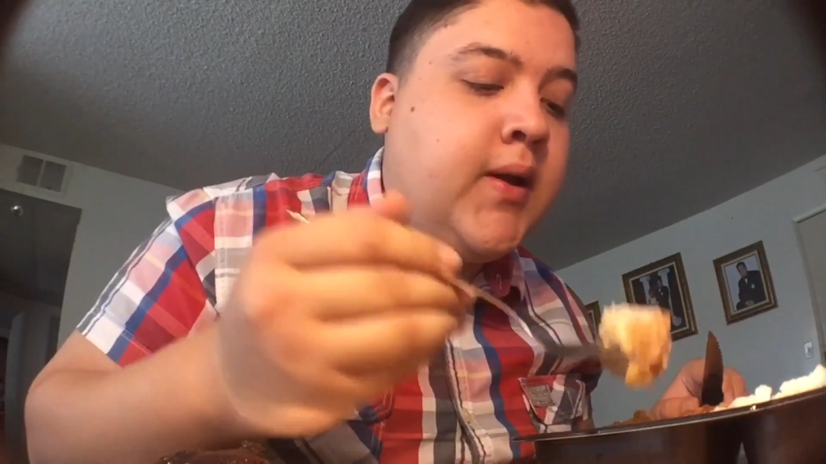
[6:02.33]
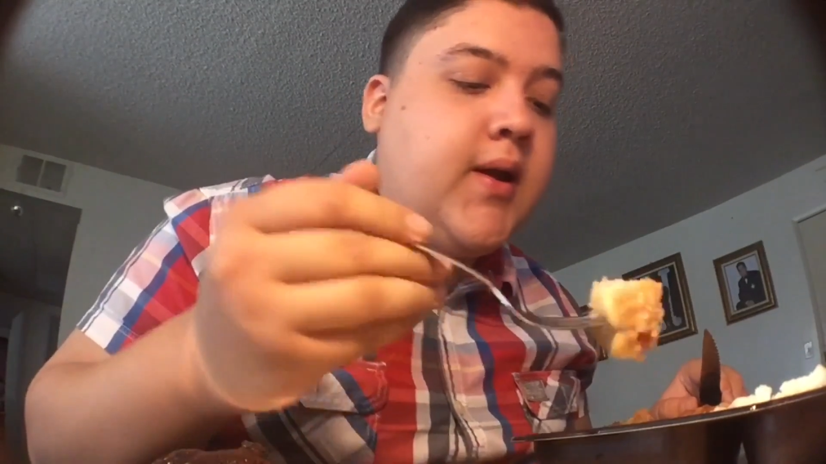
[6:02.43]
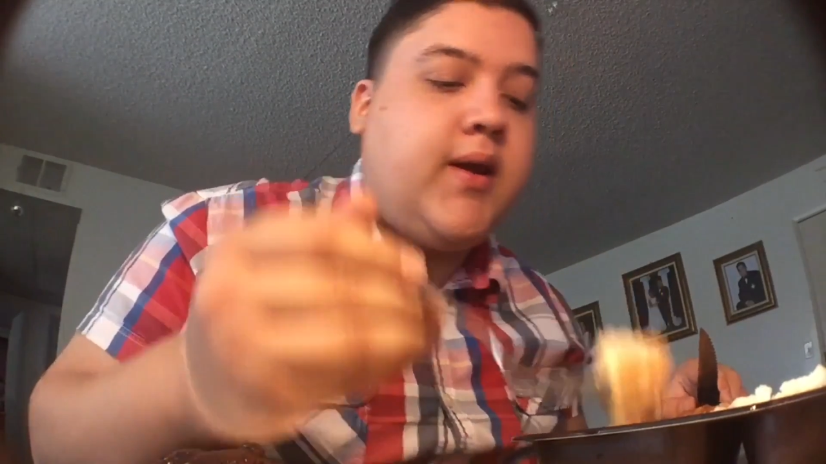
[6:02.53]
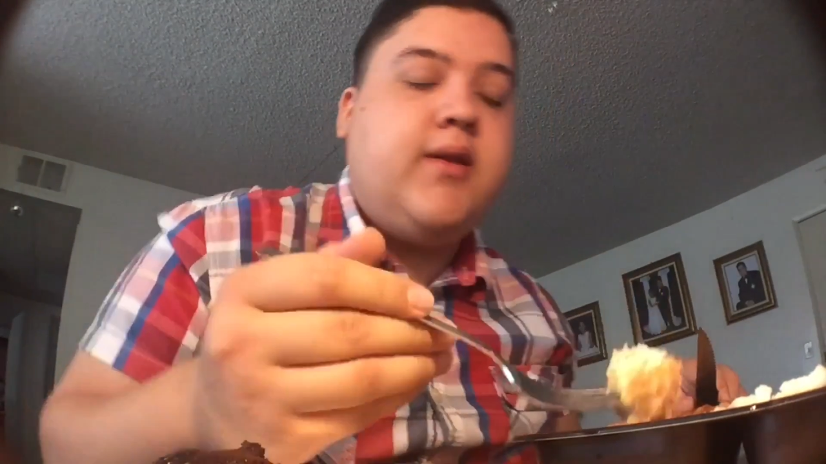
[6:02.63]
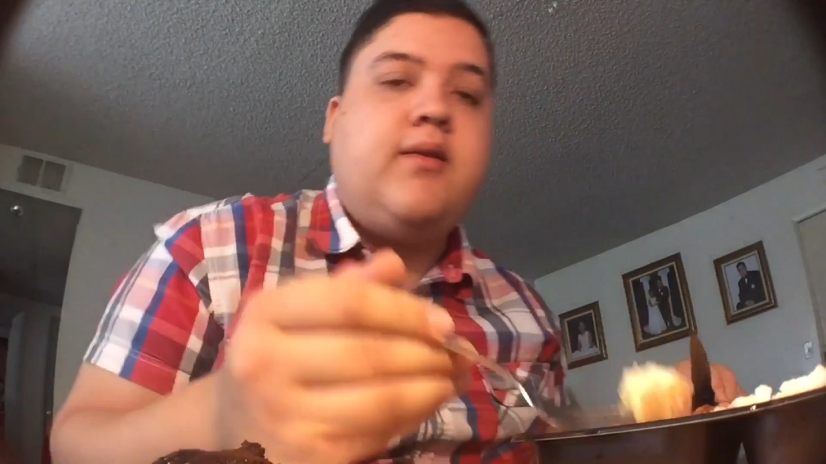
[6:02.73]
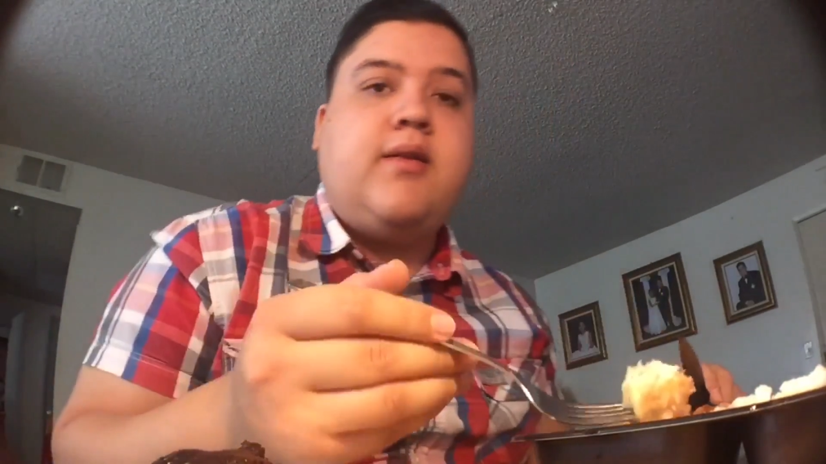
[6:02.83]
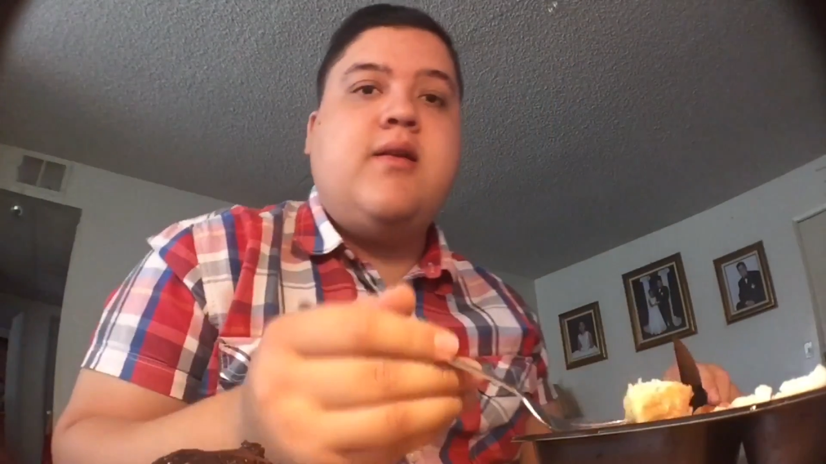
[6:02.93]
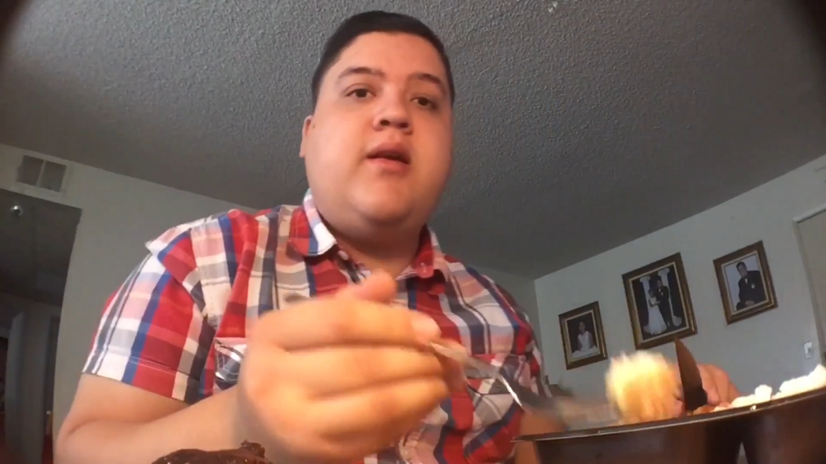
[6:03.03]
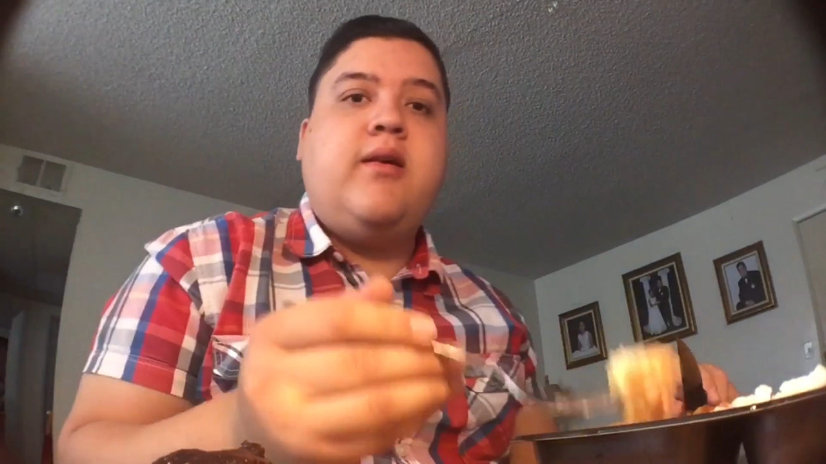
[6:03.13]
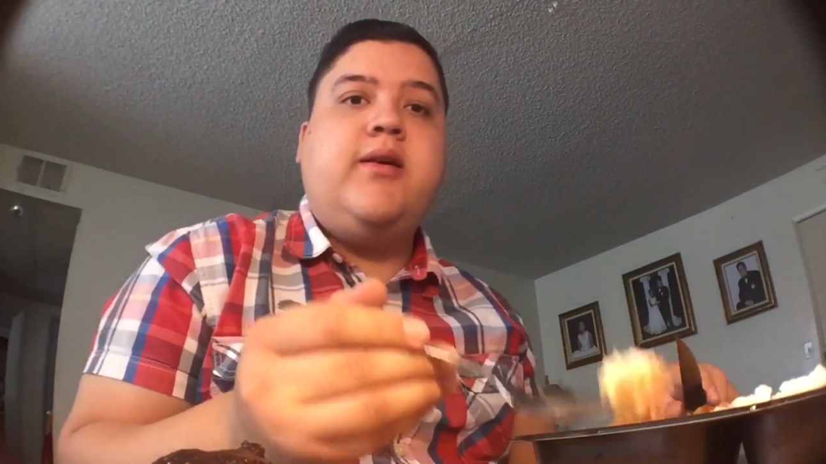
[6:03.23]
And
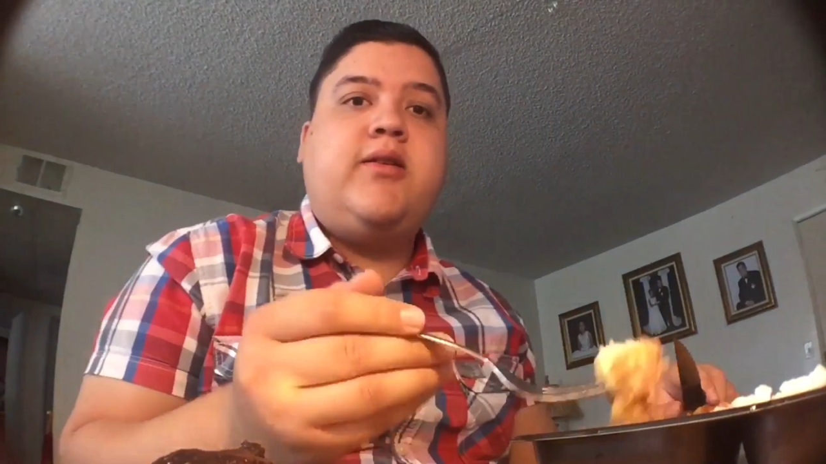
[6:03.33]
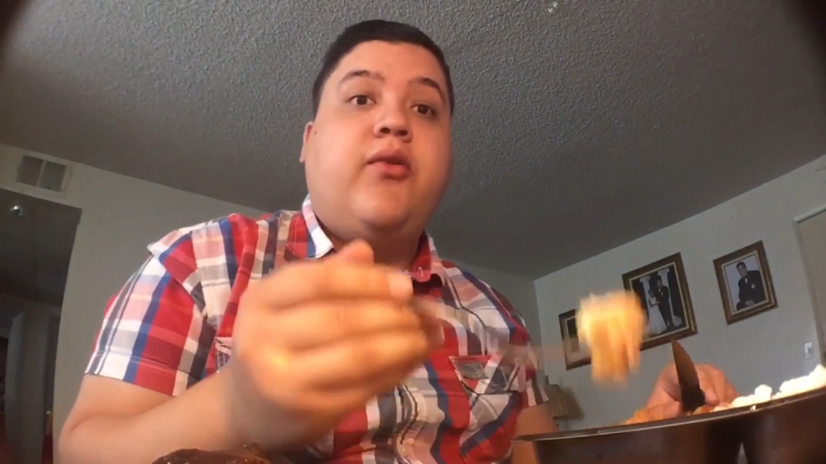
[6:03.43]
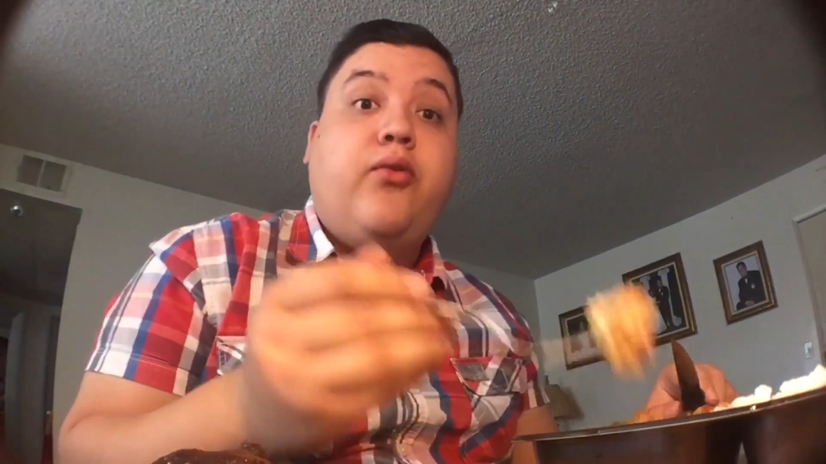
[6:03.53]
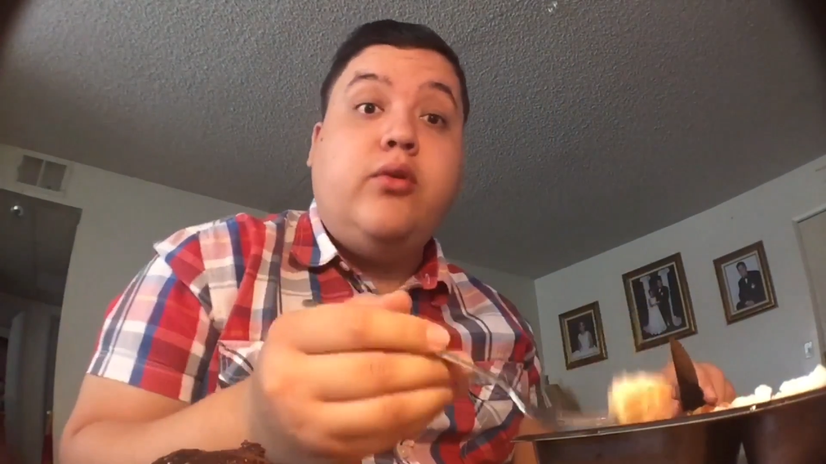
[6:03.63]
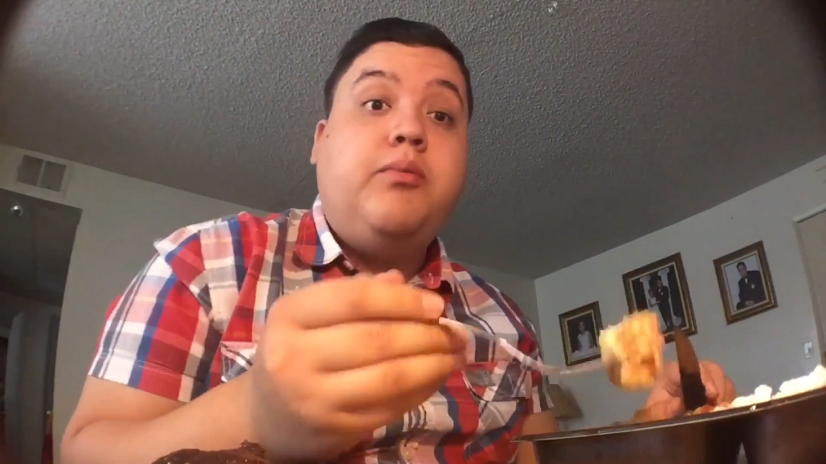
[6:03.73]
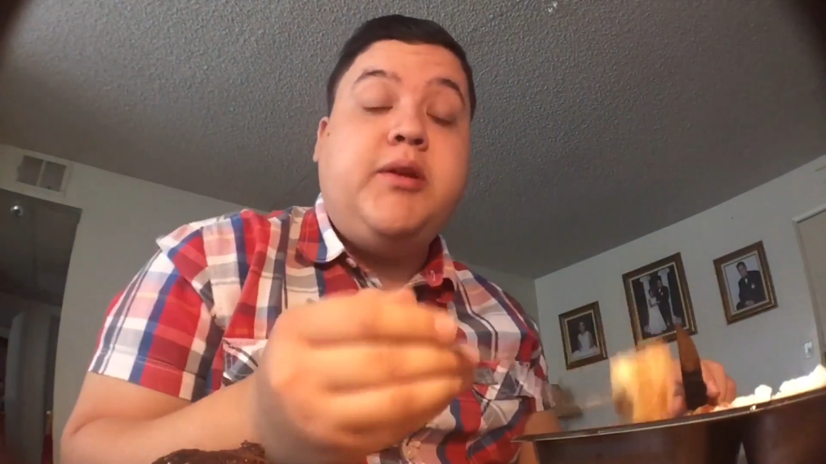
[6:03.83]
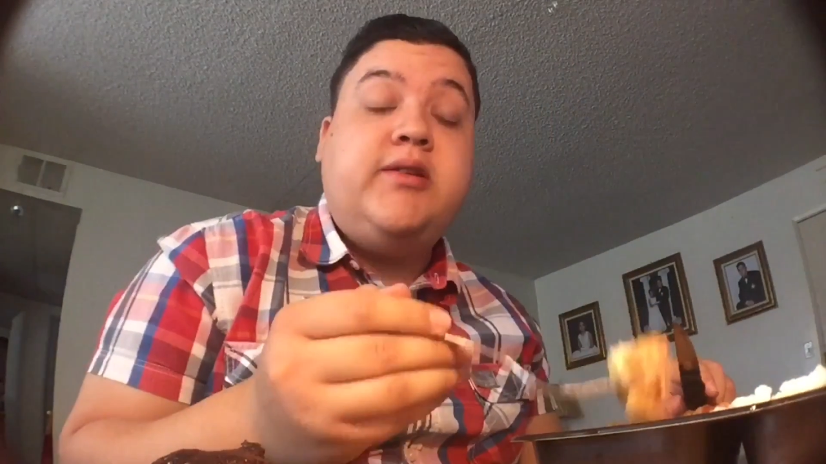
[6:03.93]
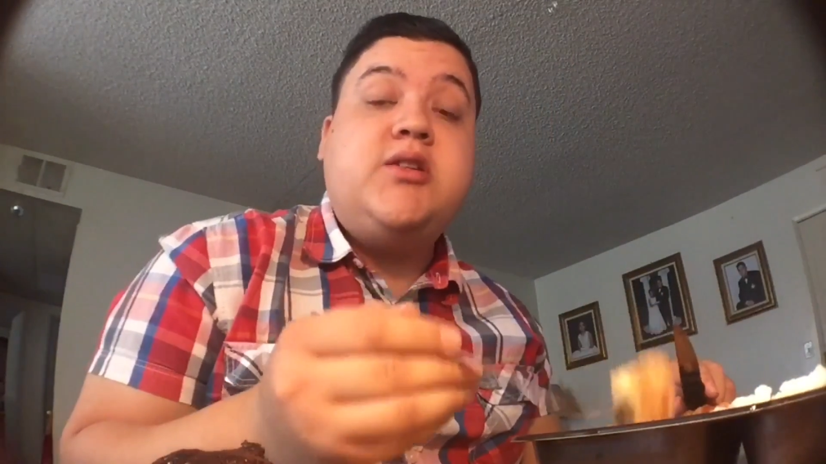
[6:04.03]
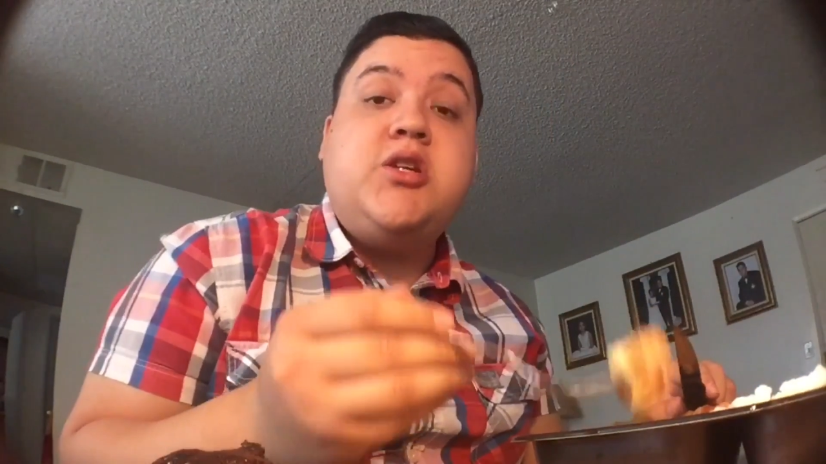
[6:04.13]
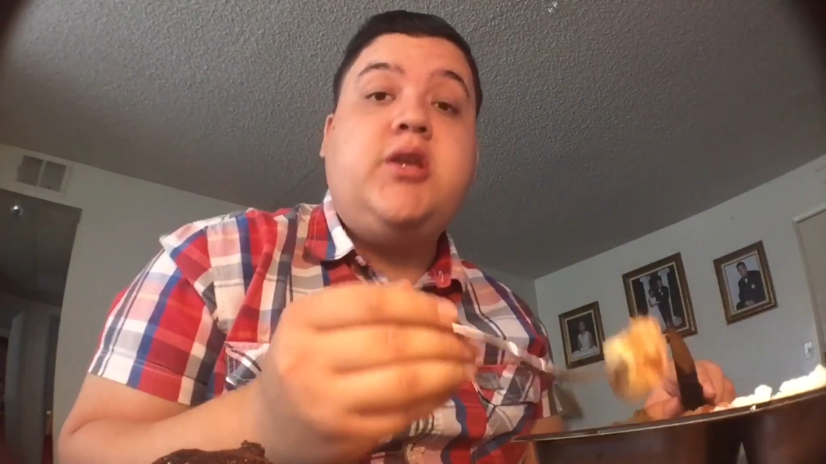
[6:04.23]
it's a full piece
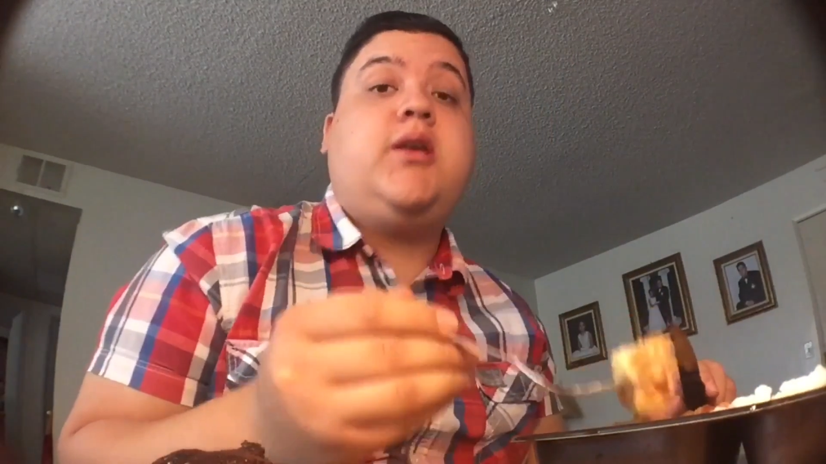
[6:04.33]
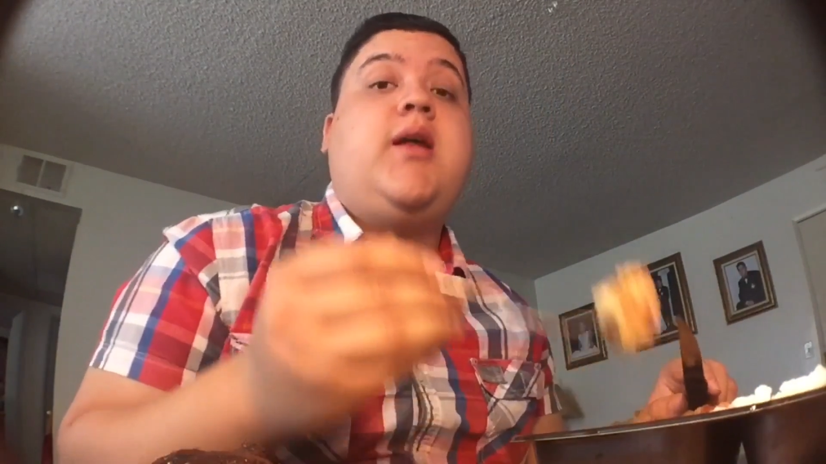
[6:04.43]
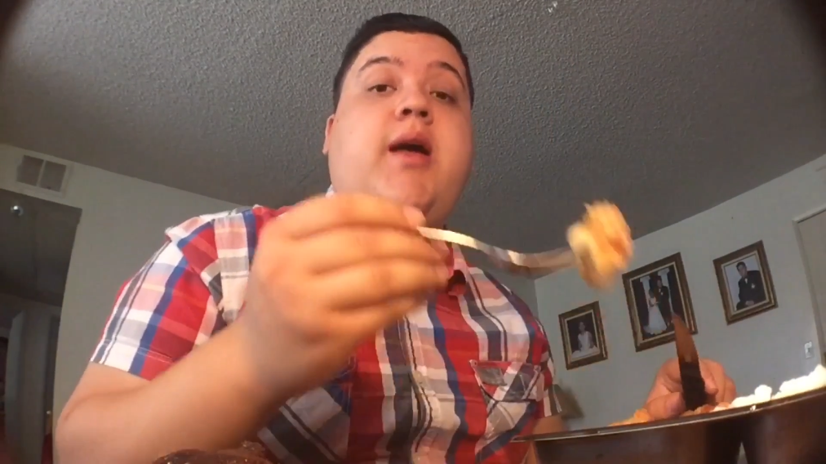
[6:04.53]
of chicken.